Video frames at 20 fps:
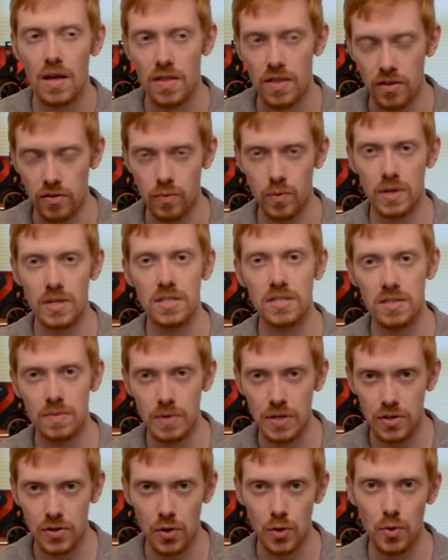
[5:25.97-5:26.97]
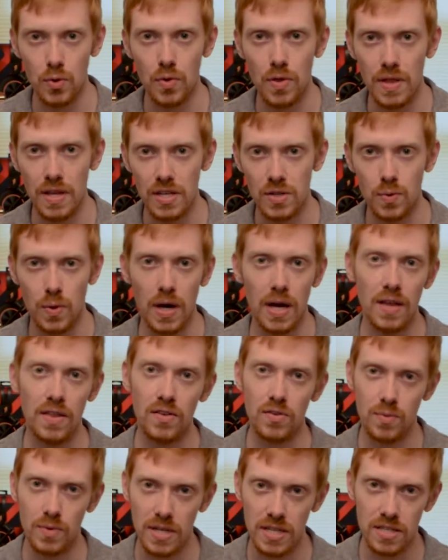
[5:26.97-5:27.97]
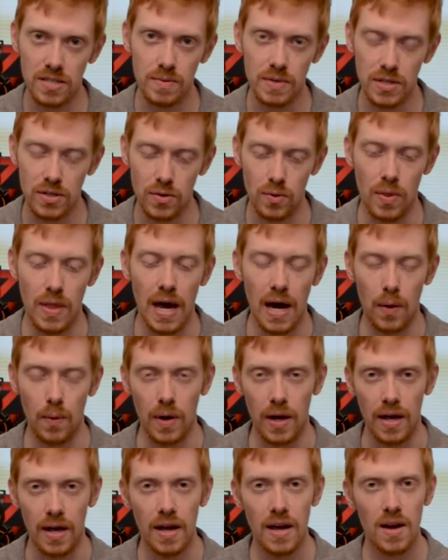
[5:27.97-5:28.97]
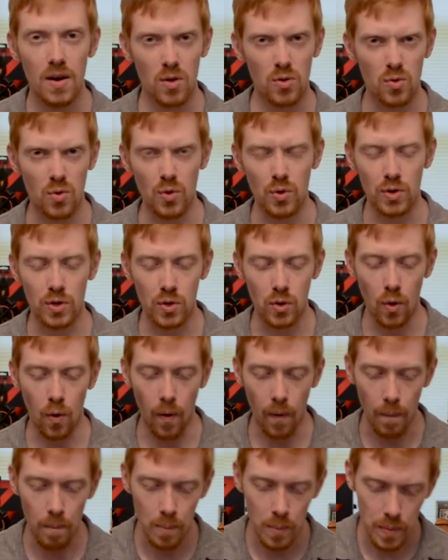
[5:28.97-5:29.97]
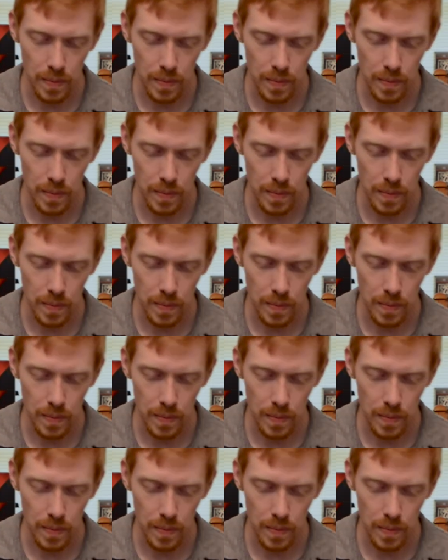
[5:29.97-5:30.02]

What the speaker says: this one needs to be tuned this way, this one needs to be tuned that way. It was really cool.